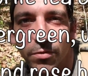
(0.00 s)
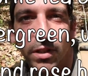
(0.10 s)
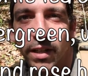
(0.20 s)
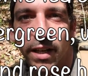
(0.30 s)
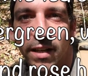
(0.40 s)

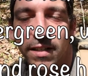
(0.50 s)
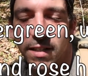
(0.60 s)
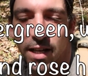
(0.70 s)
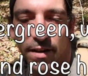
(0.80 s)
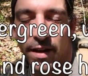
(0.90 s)
Really good
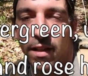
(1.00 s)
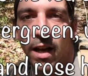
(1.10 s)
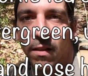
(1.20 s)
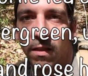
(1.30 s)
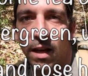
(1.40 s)
stuff.
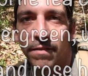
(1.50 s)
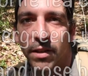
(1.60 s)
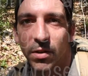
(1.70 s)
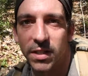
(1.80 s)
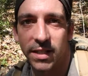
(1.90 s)
I love
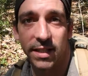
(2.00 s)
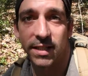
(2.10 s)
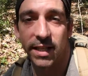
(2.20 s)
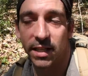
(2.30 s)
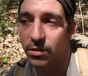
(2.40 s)
those as a
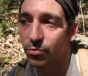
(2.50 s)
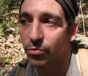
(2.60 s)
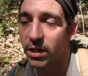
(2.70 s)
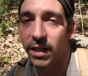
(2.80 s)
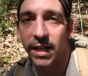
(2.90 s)
tea. It's
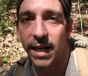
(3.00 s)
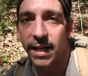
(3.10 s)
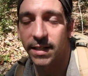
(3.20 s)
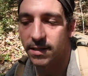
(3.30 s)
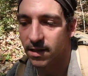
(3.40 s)
really
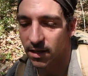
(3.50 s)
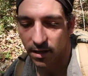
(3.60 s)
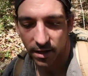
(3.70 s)
nice.